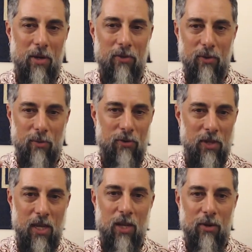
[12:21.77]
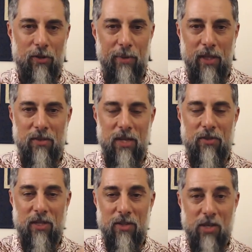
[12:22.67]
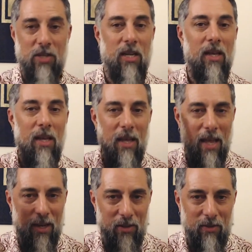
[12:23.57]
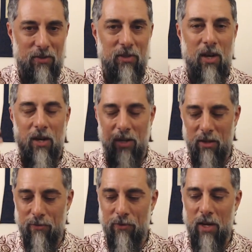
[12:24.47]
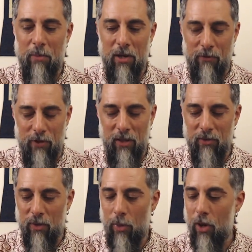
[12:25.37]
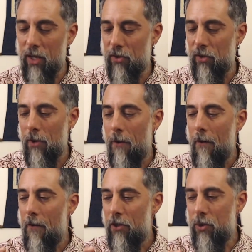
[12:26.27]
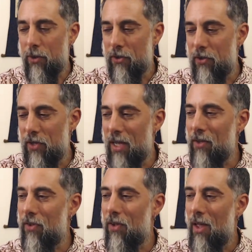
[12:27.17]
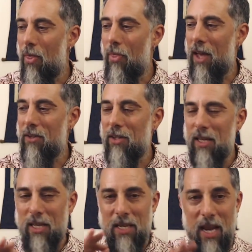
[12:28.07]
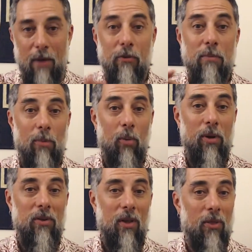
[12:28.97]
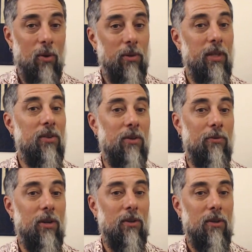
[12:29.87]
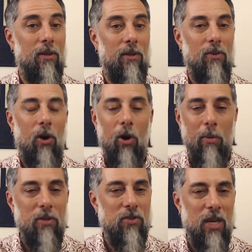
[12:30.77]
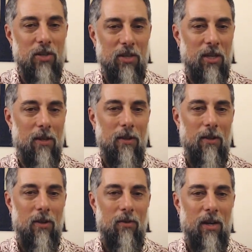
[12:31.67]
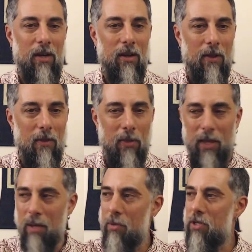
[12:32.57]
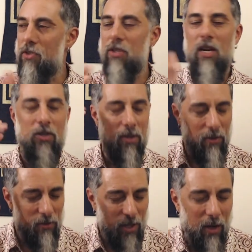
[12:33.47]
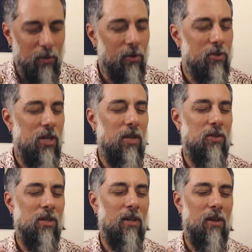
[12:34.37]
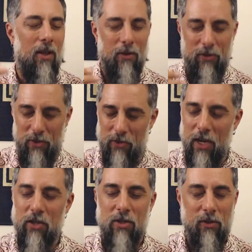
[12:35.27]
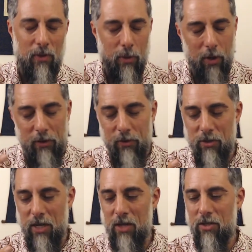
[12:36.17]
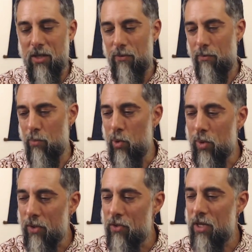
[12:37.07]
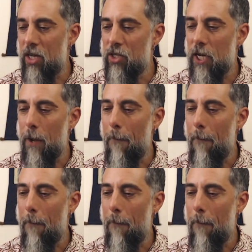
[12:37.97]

So seeing, hearing, smelling, tasting, touching, and cognitive phenomena, feelings and thoughts. You can sense that in every moment they're a little different. It's always changing, right? The image is changing, the sounds are changing, sensations and thoughts are changing, mood is changing.